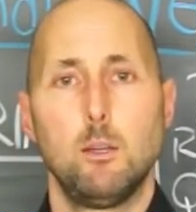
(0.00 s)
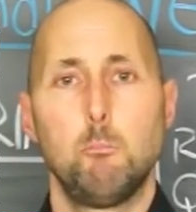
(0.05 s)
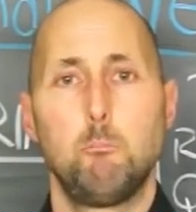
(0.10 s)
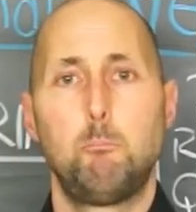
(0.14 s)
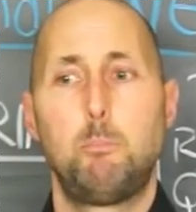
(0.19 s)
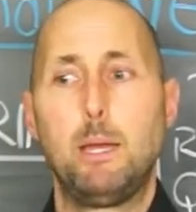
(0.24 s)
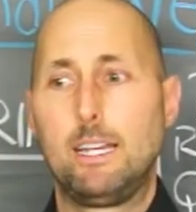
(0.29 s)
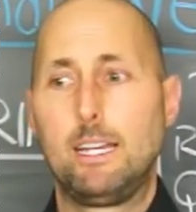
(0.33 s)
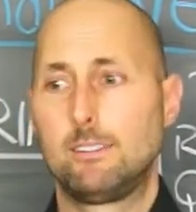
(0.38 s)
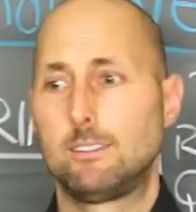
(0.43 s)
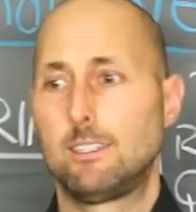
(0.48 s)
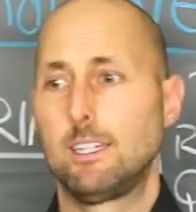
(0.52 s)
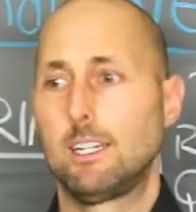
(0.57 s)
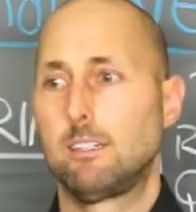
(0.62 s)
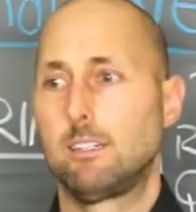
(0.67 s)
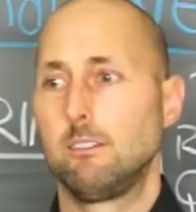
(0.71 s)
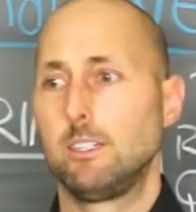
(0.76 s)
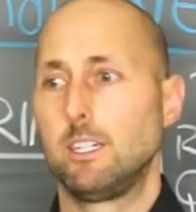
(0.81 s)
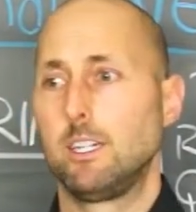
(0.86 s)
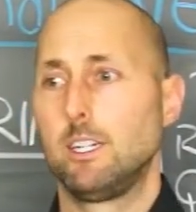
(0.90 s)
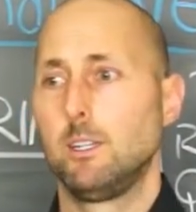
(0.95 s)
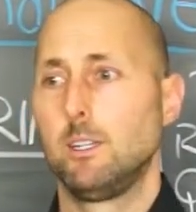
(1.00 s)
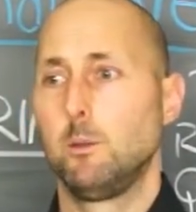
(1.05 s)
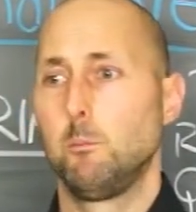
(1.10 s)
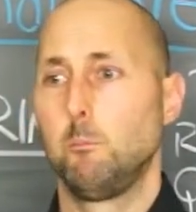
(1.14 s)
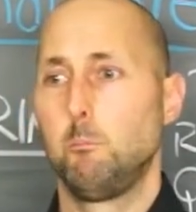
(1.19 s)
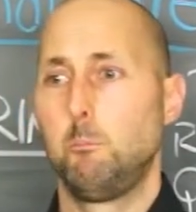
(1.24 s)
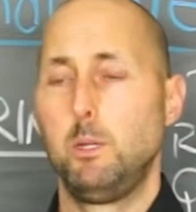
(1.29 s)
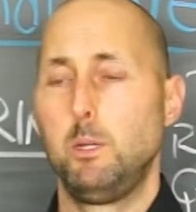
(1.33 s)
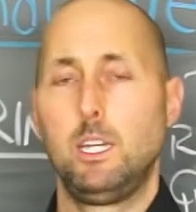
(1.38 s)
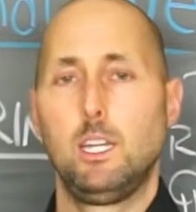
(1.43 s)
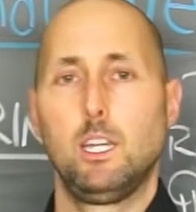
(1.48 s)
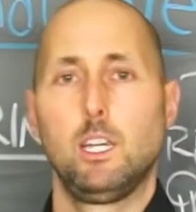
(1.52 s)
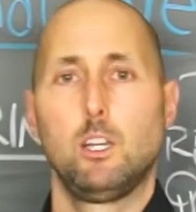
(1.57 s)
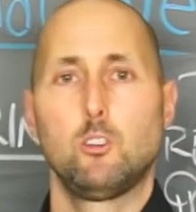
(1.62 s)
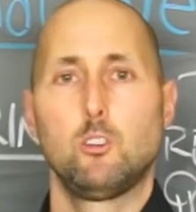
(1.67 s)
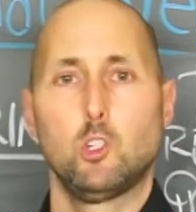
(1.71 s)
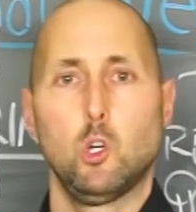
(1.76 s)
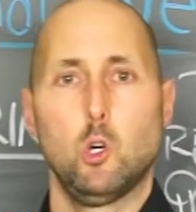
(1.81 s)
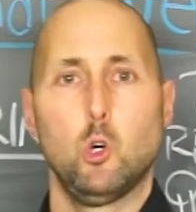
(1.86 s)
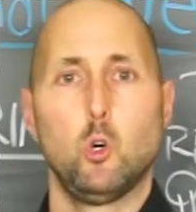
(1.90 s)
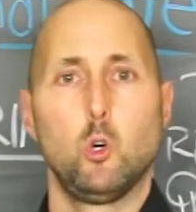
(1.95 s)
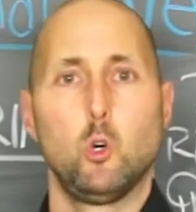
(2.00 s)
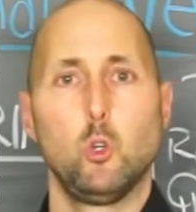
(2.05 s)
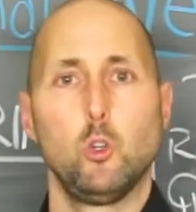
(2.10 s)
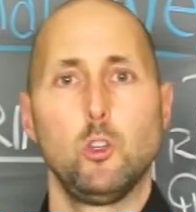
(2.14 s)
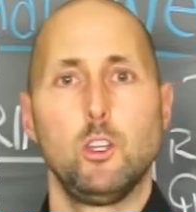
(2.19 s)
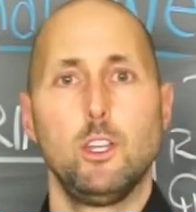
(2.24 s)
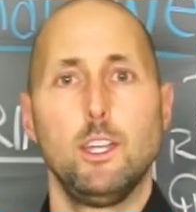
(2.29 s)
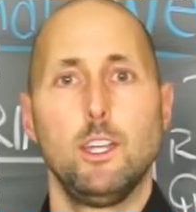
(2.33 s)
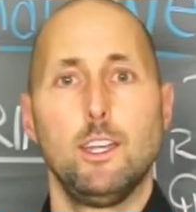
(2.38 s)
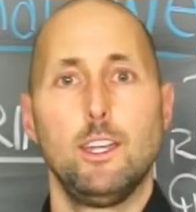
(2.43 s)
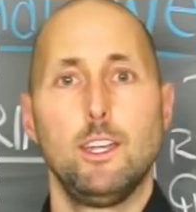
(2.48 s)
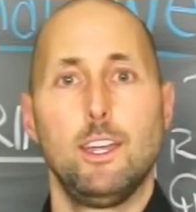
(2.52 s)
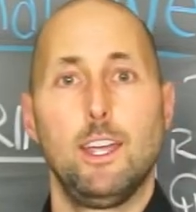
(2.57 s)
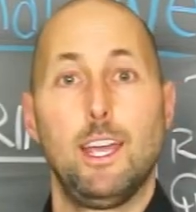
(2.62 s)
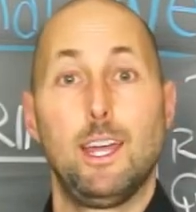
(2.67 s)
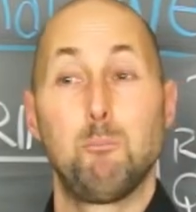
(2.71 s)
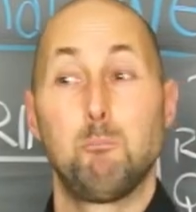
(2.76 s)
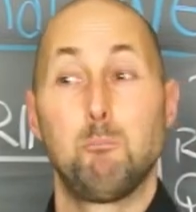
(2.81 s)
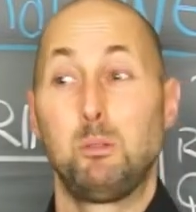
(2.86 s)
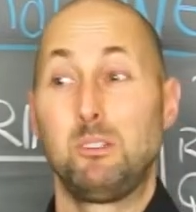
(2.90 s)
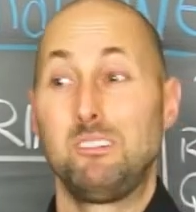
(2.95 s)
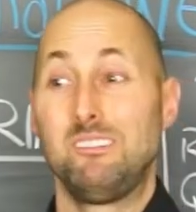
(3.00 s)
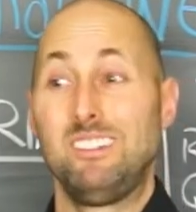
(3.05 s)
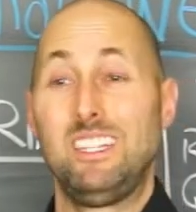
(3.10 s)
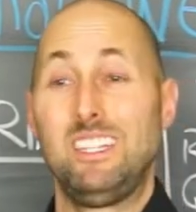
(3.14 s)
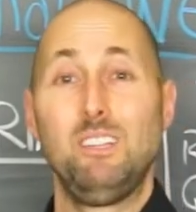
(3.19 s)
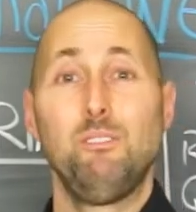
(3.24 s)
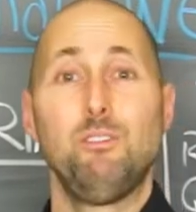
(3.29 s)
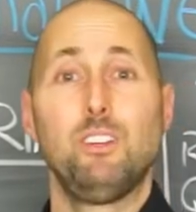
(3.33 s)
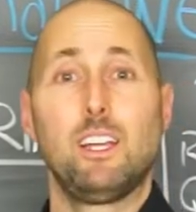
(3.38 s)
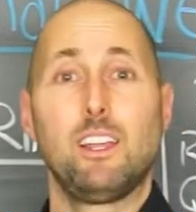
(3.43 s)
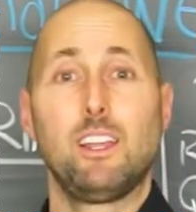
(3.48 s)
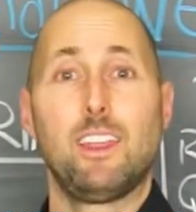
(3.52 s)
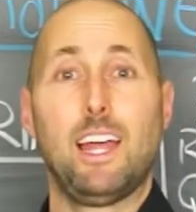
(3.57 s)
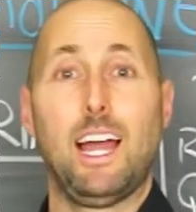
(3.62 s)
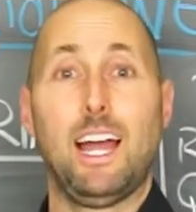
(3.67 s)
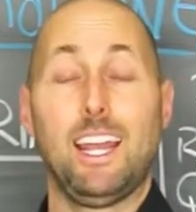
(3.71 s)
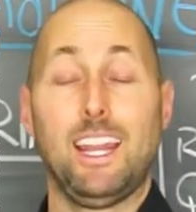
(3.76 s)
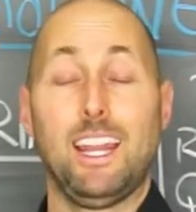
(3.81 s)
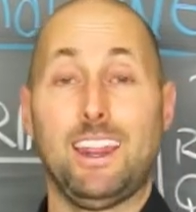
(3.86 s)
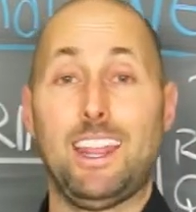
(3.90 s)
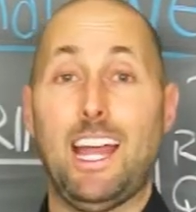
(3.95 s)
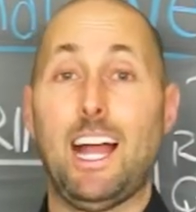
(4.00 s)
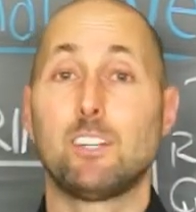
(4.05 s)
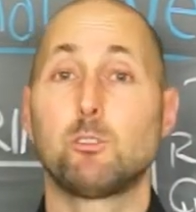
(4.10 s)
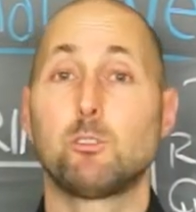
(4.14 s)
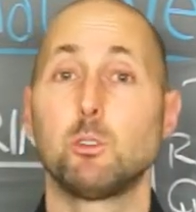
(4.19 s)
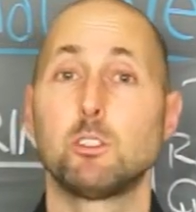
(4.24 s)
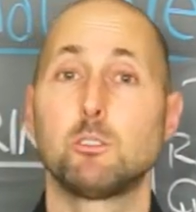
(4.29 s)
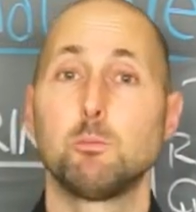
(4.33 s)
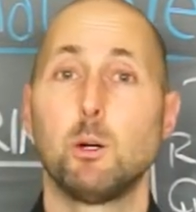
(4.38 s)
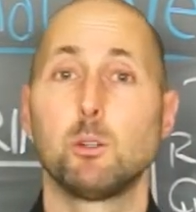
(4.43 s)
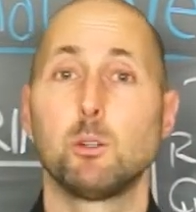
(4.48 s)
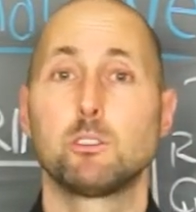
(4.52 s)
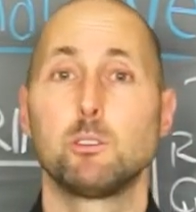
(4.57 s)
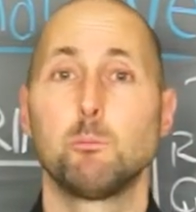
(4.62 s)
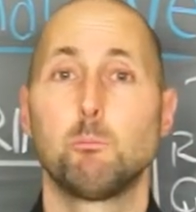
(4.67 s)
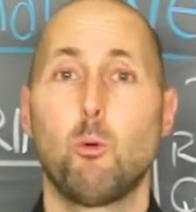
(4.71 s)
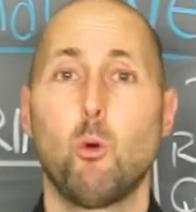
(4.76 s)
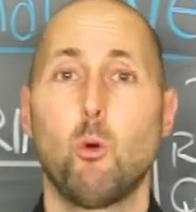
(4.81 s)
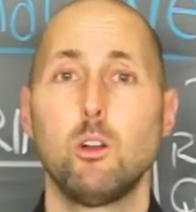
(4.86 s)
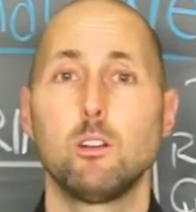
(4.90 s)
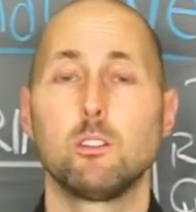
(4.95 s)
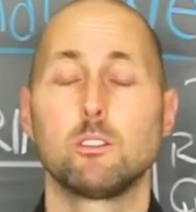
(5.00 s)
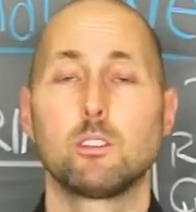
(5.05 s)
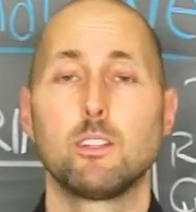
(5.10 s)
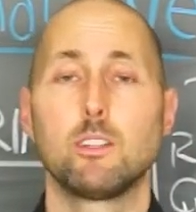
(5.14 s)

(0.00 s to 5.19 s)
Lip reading: basically being told and believing that that's what's most important.